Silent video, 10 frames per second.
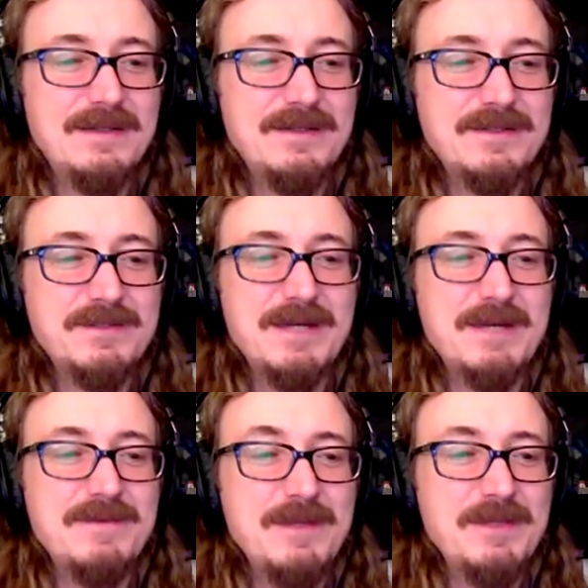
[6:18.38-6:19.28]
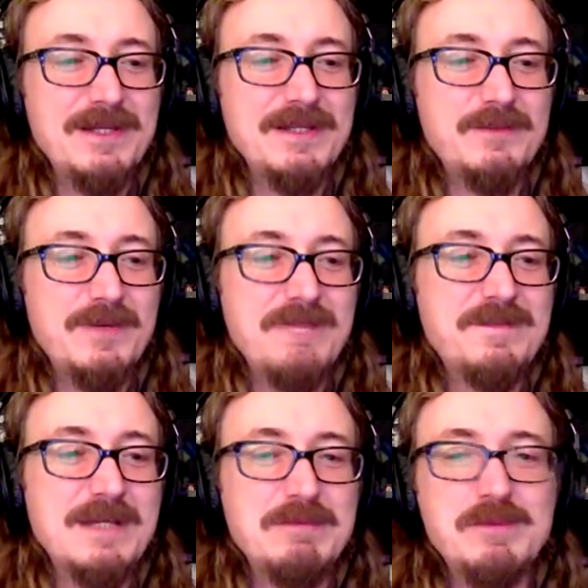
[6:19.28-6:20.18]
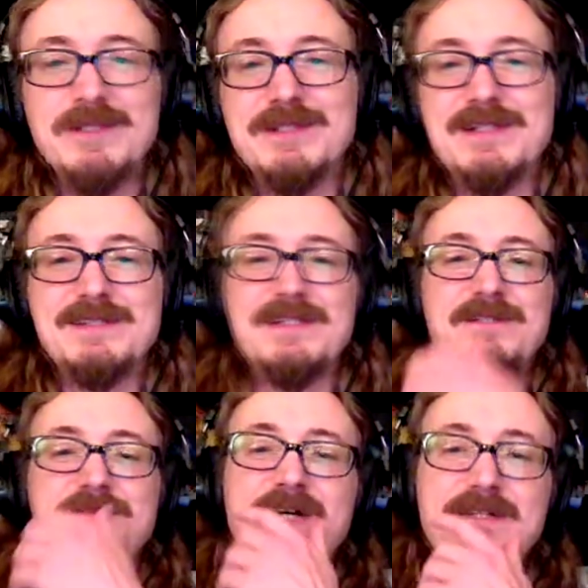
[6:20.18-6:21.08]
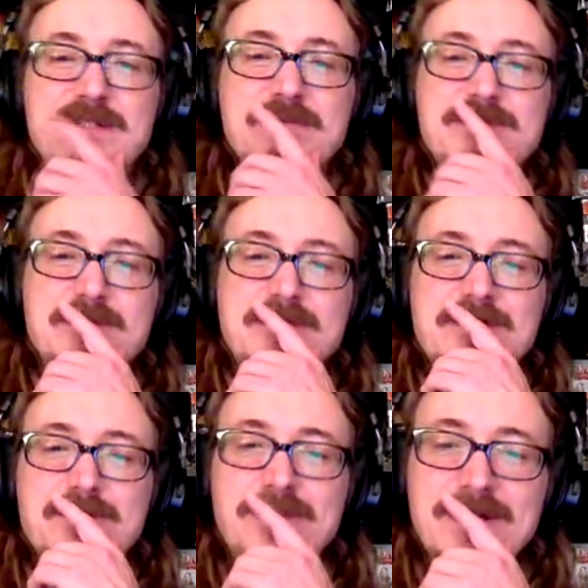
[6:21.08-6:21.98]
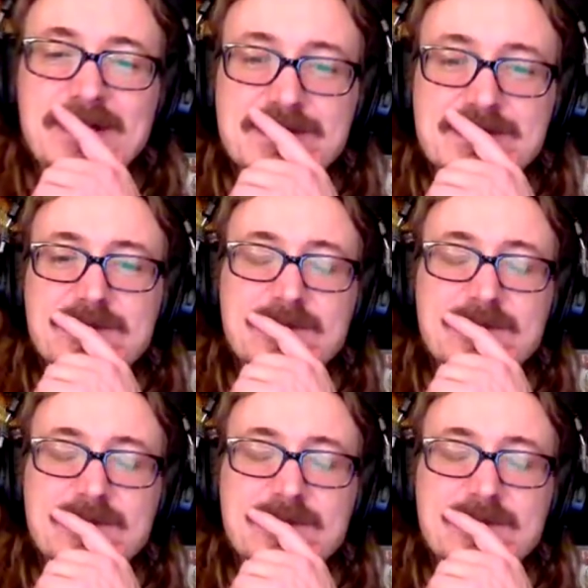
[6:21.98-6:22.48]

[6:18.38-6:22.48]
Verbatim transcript: or some kind of emulated wavetable, but it sounds like you've got some some other plans.